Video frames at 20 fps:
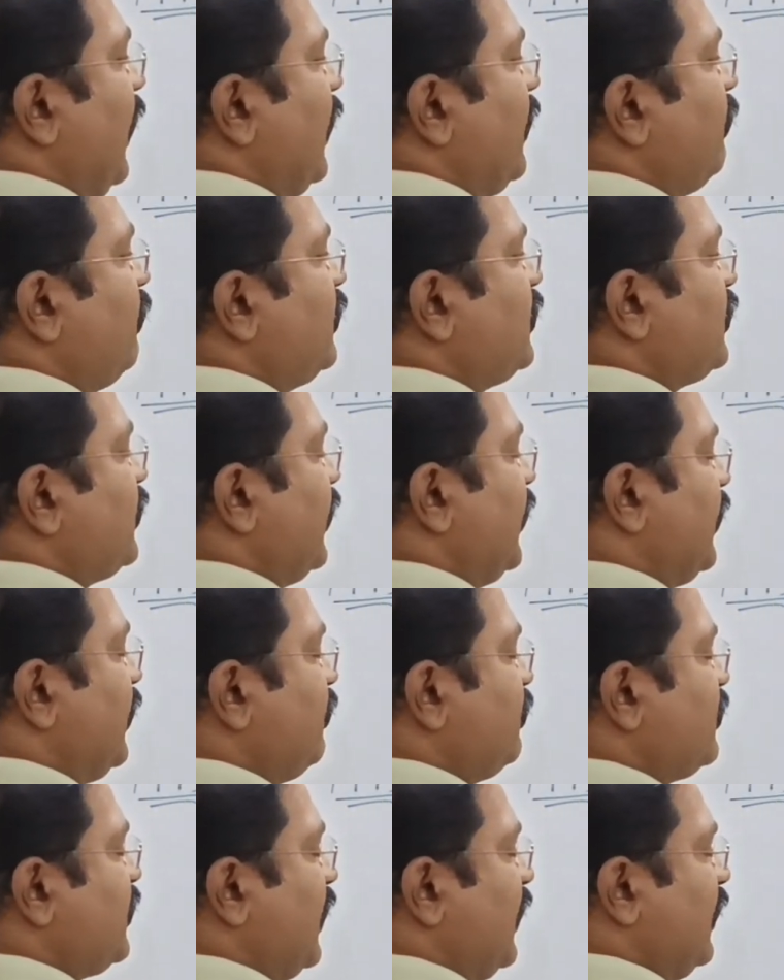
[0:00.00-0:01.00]

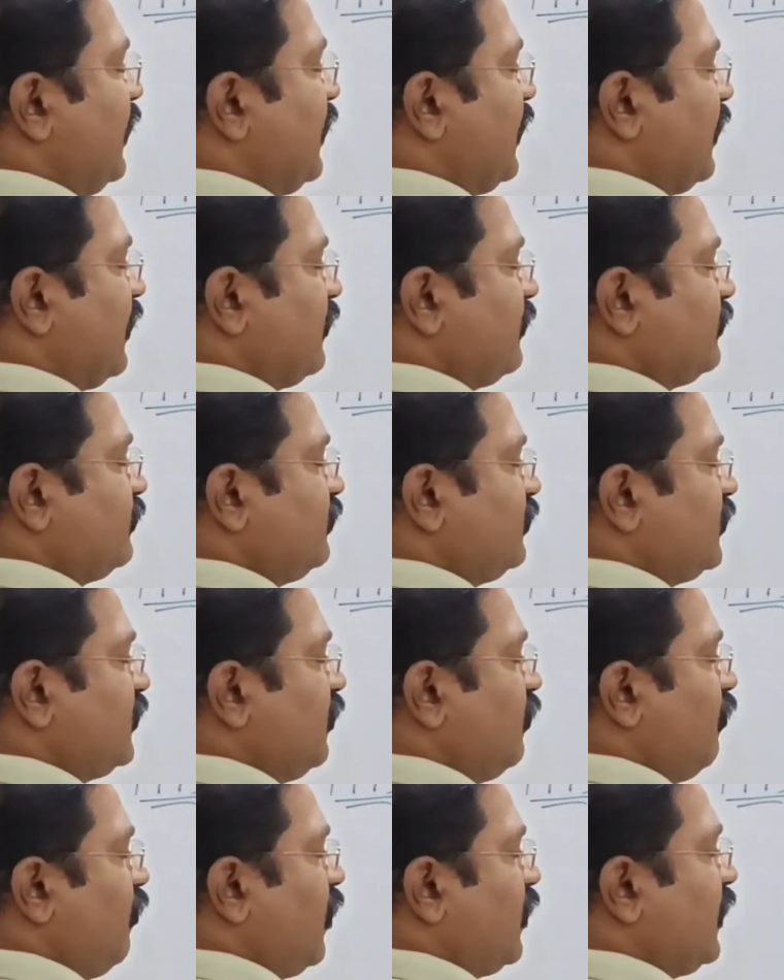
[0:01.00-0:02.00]
administrative center.
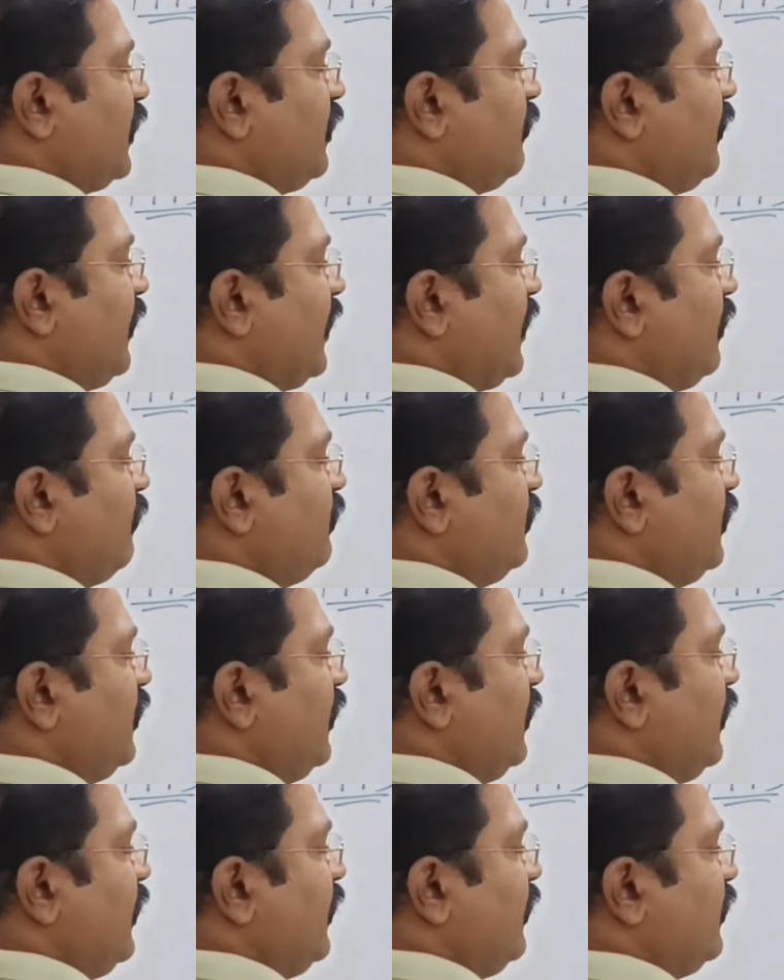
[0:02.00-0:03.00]
What it become?
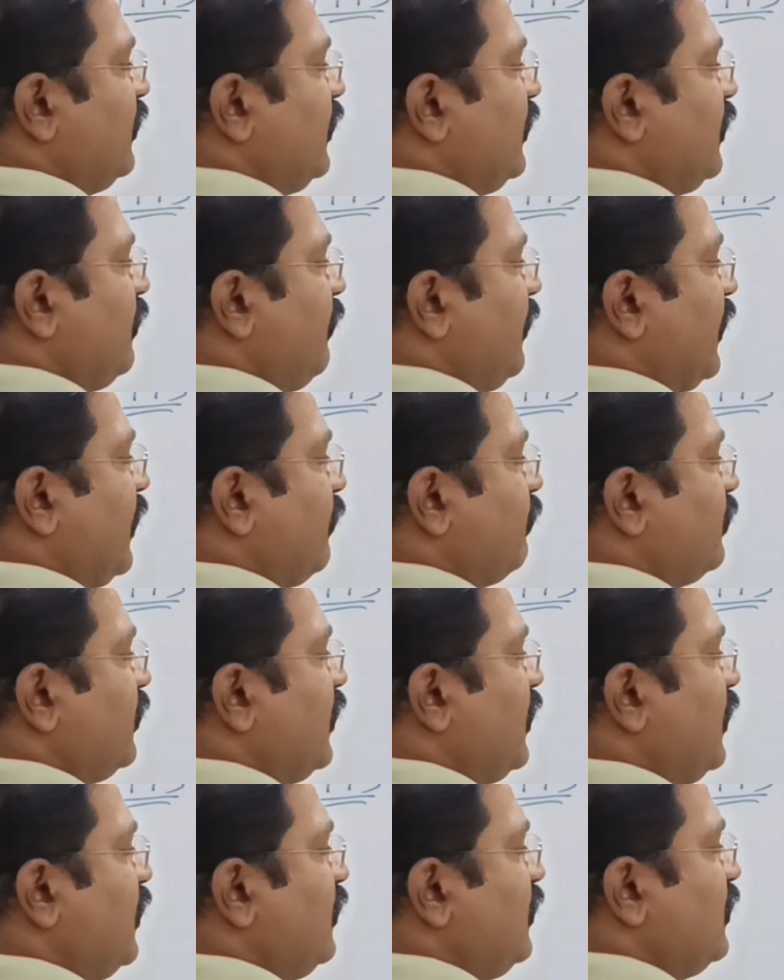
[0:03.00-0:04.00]
It become
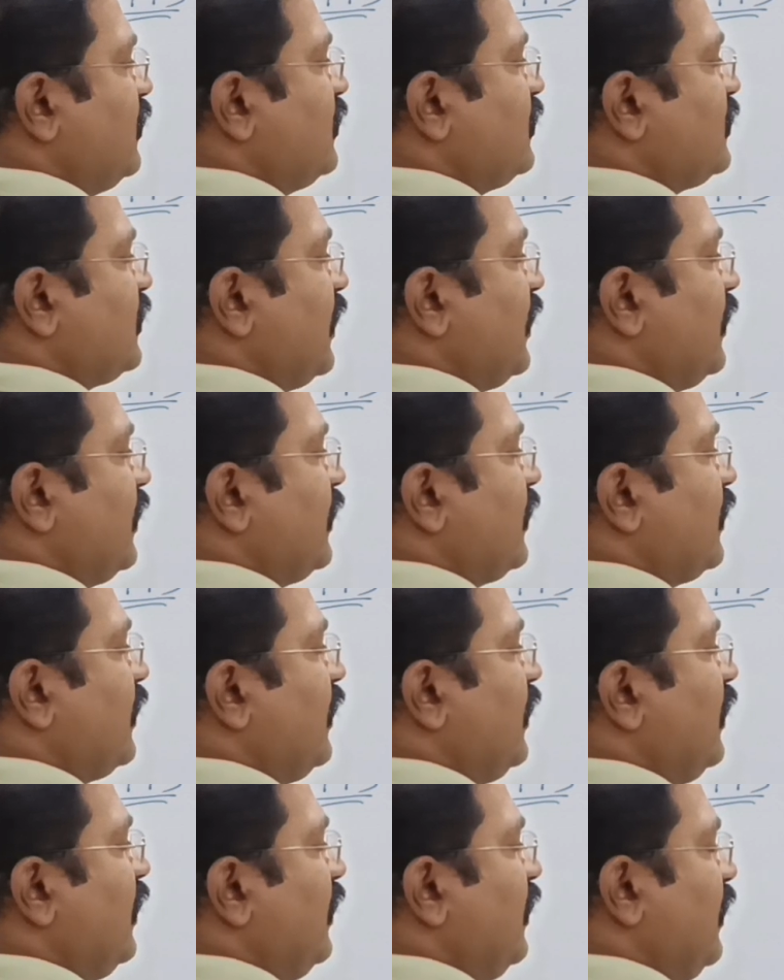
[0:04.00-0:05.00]
the
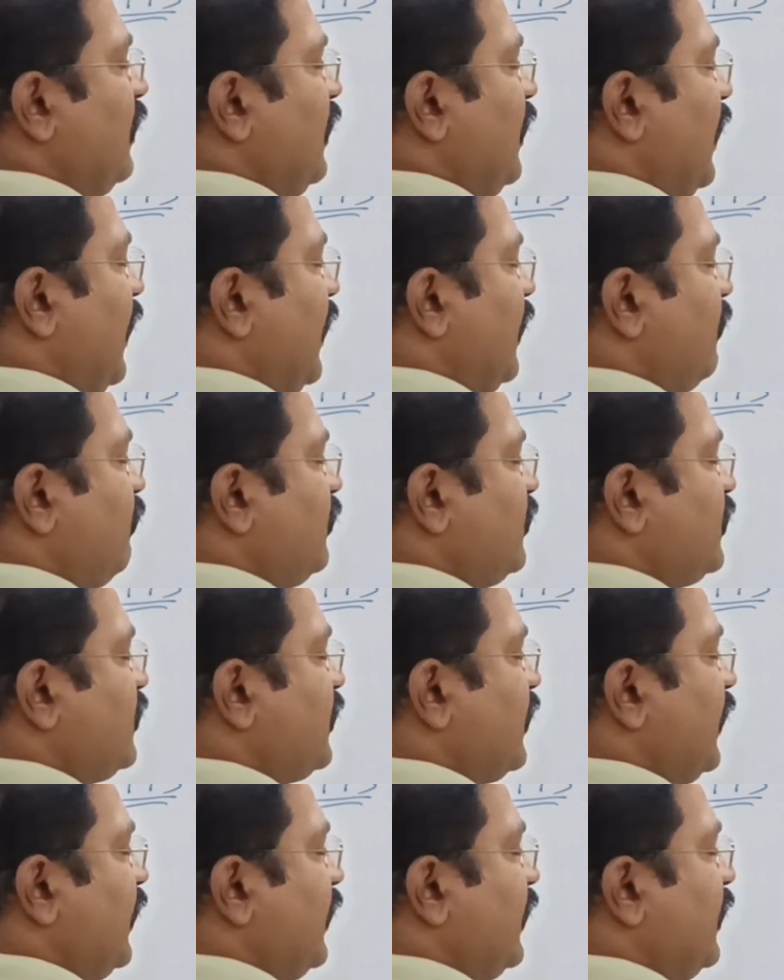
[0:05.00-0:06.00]
central
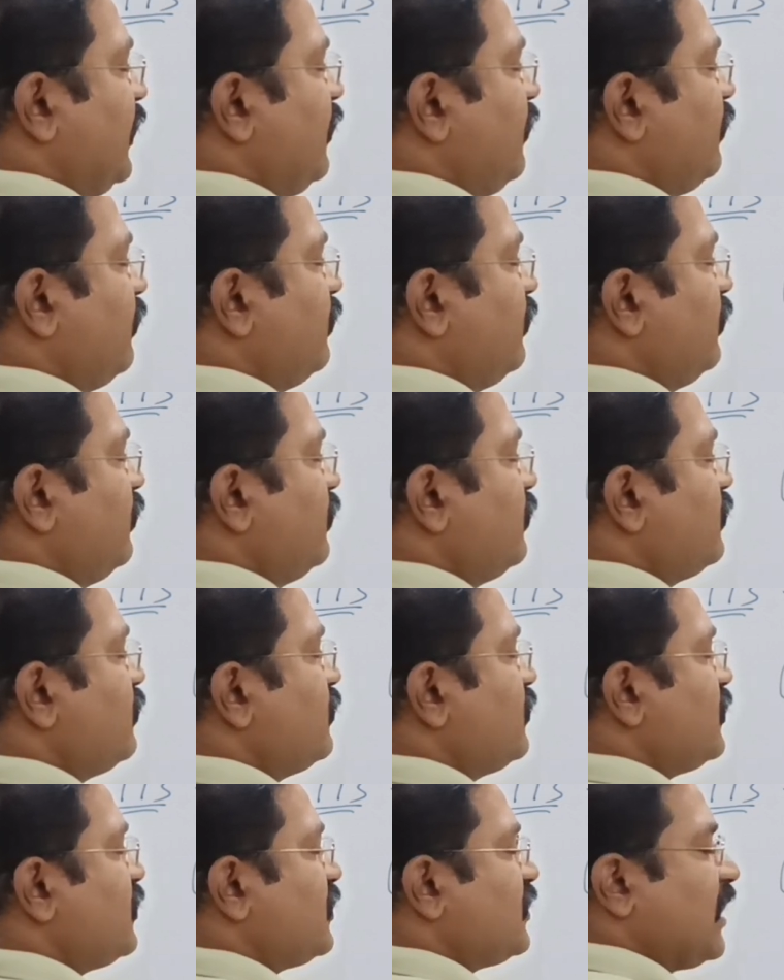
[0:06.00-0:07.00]
administrative
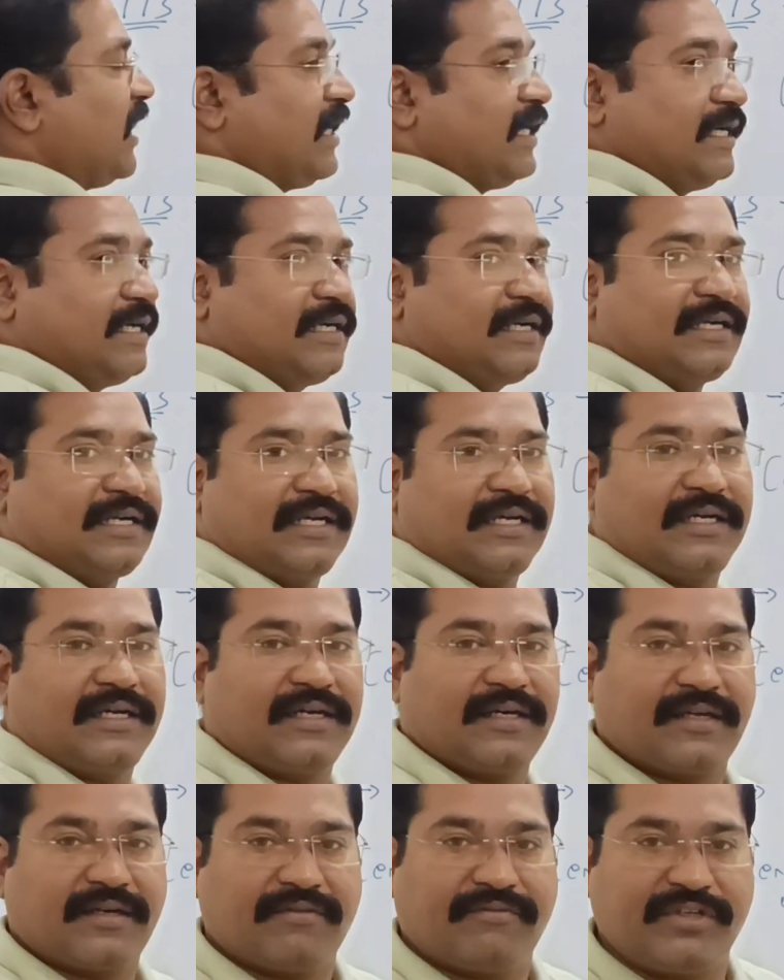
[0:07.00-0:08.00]

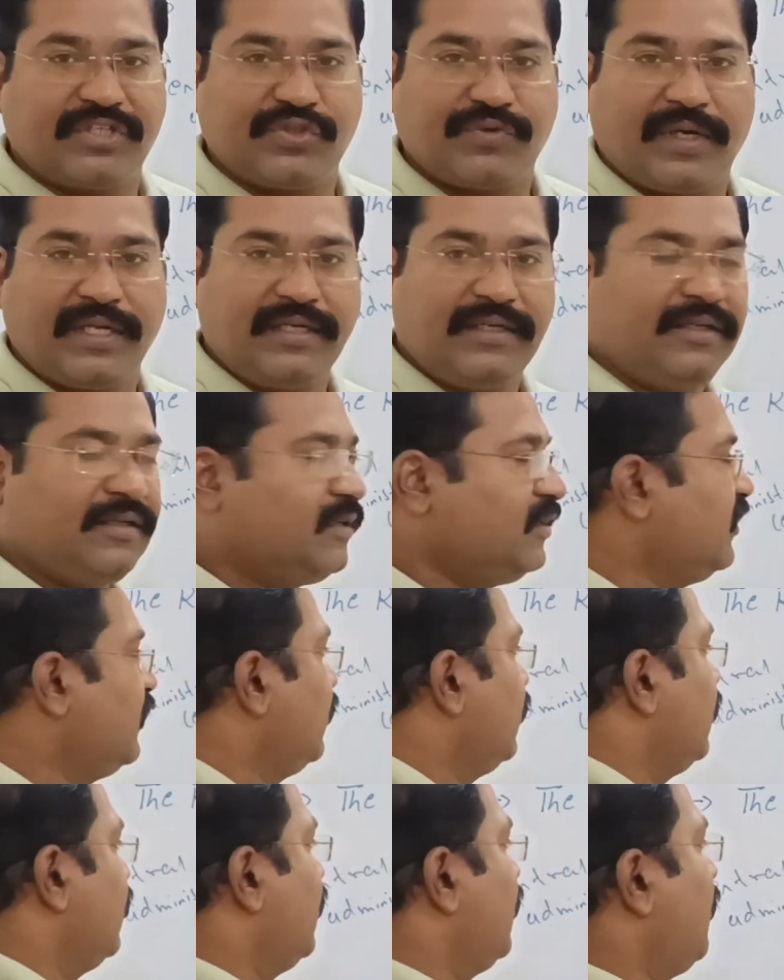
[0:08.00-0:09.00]
center, which was
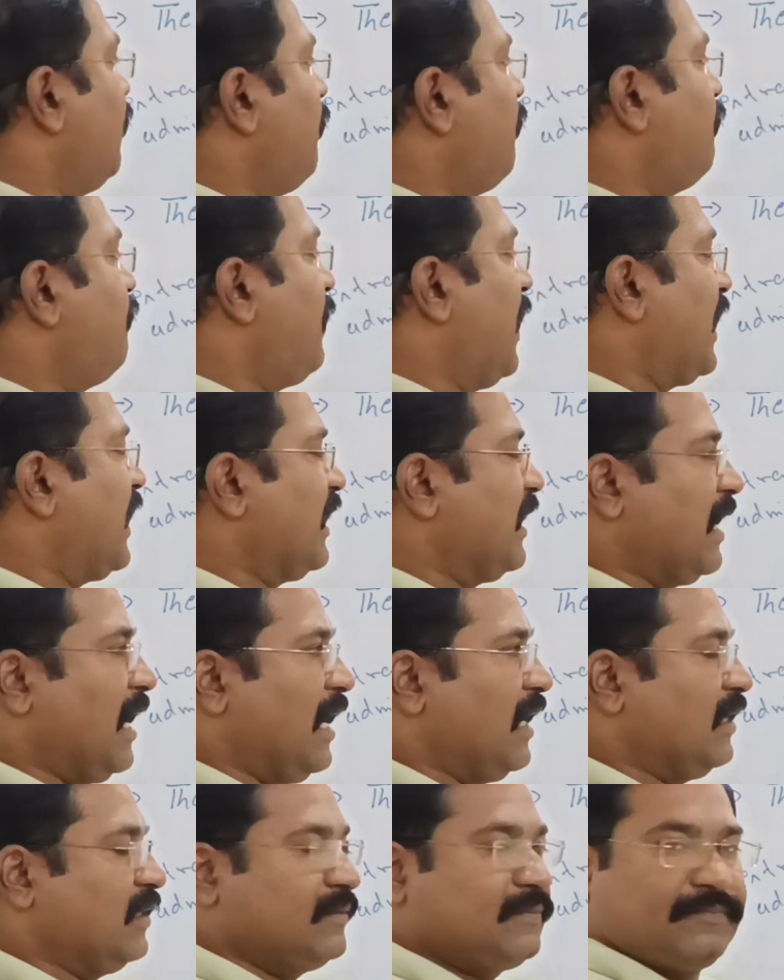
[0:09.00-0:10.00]

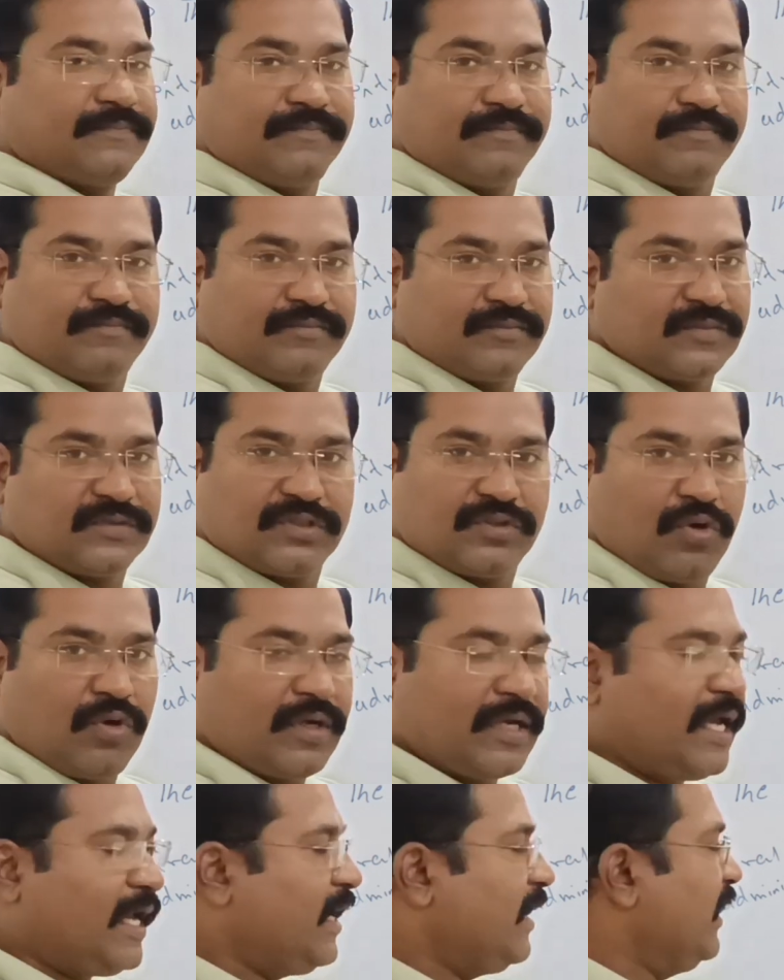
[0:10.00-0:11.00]
Bengal.
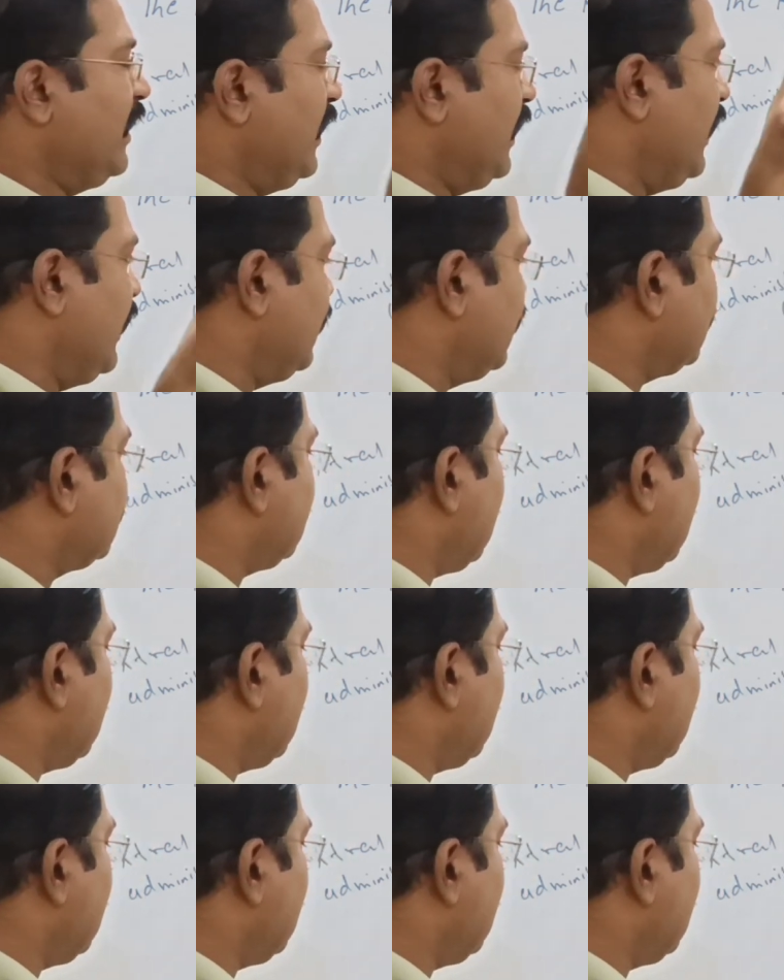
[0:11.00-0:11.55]
Okay, in the